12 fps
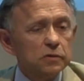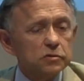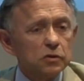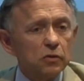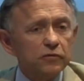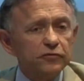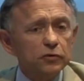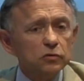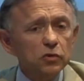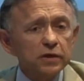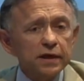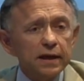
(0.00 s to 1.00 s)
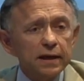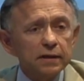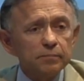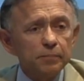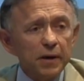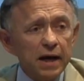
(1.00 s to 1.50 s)
So if you look
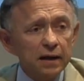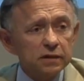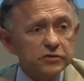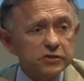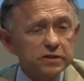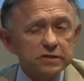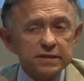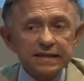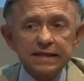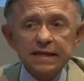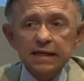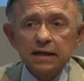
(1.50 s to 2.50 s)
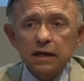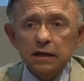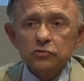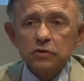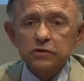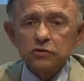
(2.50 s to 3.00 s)
at policies in key
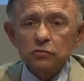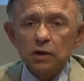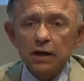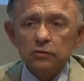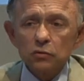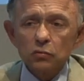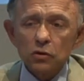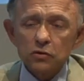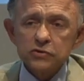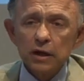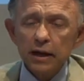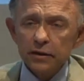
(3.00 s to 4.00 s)
countries around the world,